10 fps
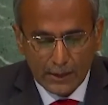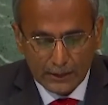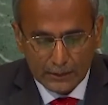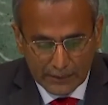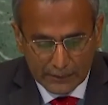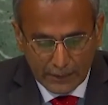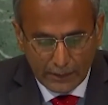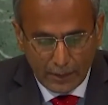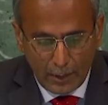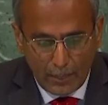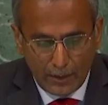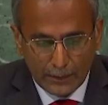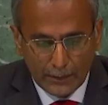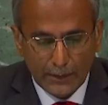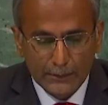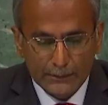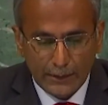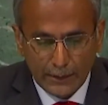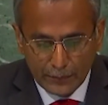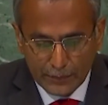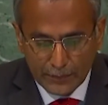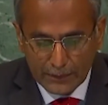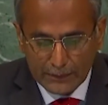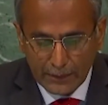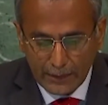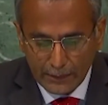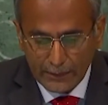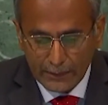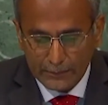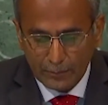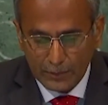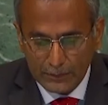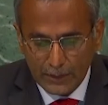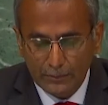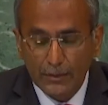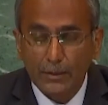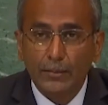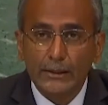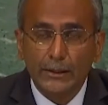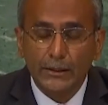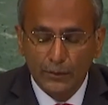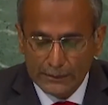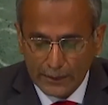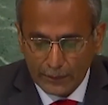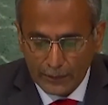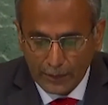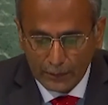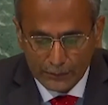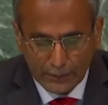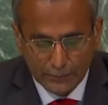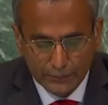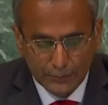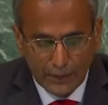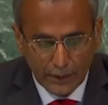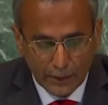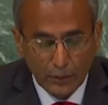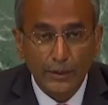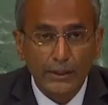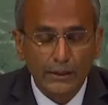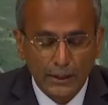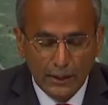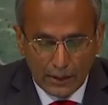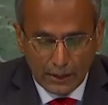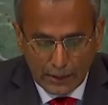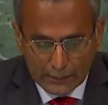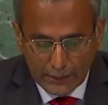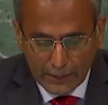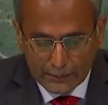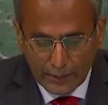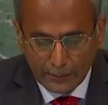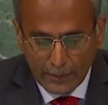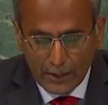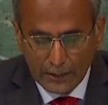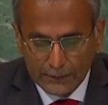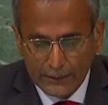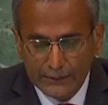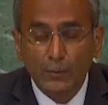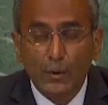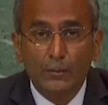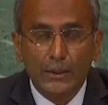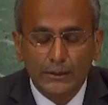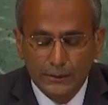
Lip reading: especially terrorist individuals and entities proscribed by the UN Security Council, including Lashkar-e-Taiba and Jaish-e-Mohammed.